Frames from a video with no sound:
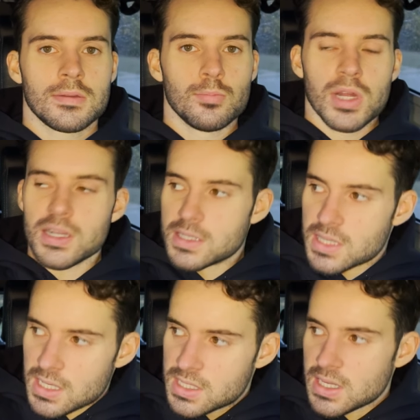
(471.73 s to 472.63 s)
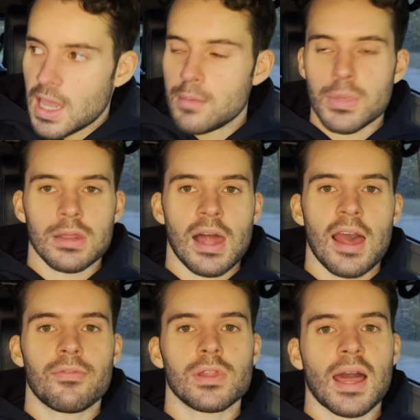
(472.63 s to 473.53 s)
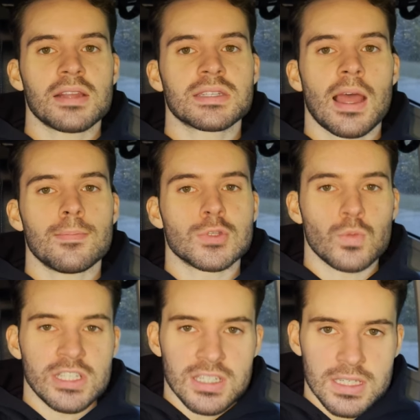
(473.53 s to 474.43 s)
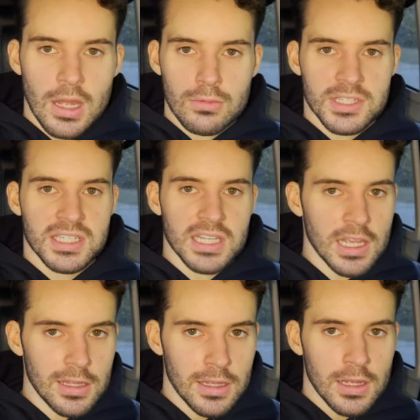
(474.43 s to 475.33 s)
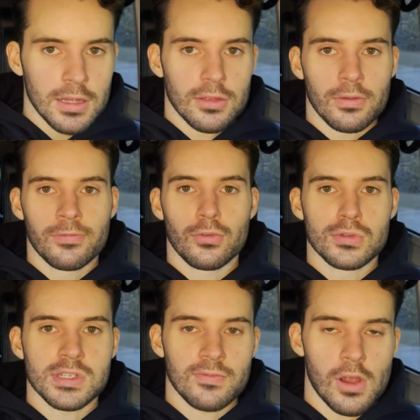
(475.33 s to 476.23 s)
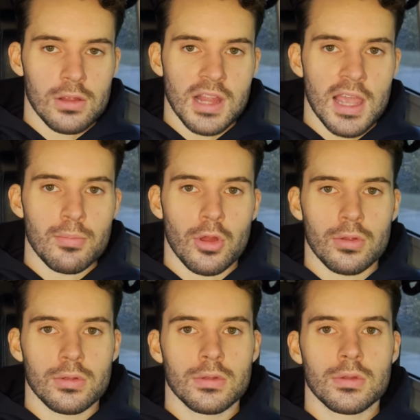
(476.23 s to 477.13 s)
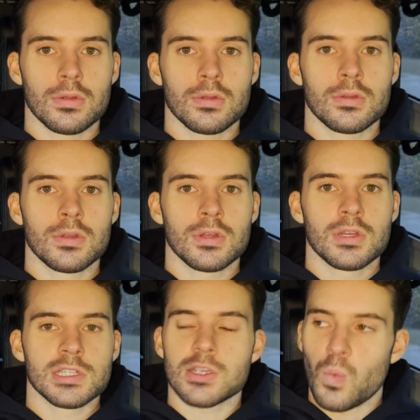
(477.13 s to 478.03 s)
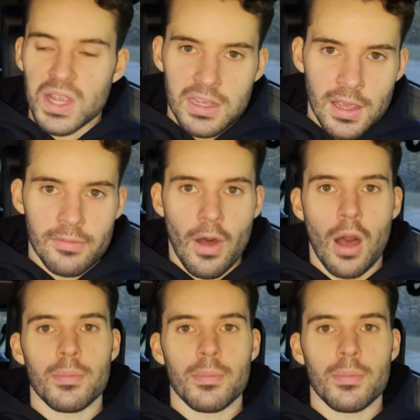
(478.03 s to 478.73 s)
But it's the same in life. A lot of times we just don't see the fruits of our labor. So we give up.